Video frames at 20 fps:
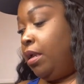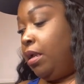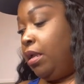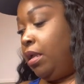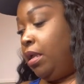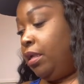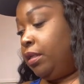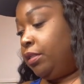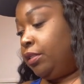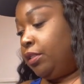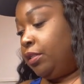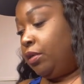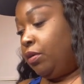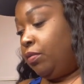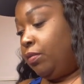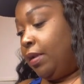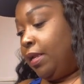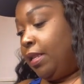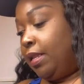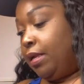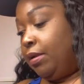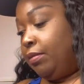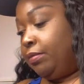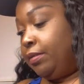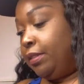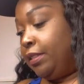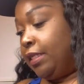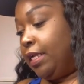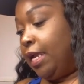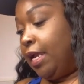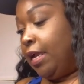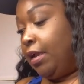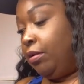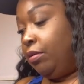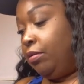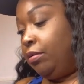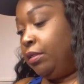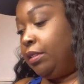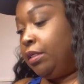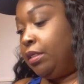Also, while I was
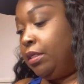out.